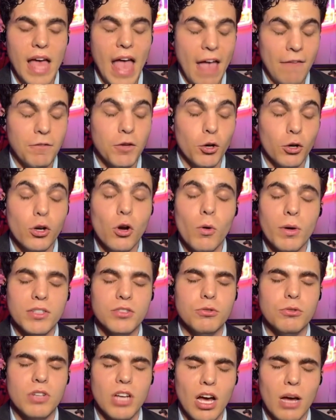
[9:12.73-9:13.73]
If you're
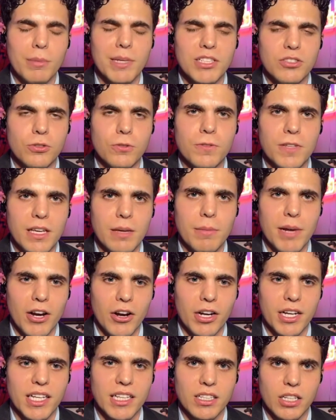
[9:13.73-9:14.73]
going to come into the
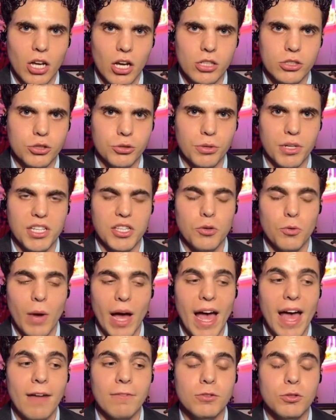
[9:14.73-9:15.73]
American country, you
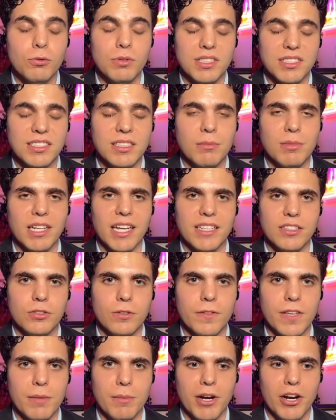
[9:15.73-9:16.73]
have to assimilate
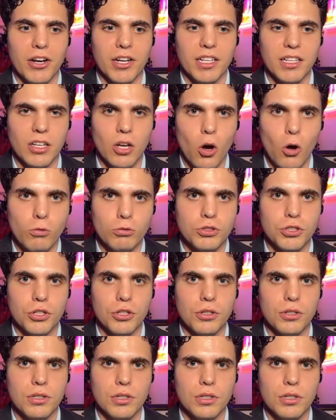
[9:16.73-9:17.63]
to the American culture.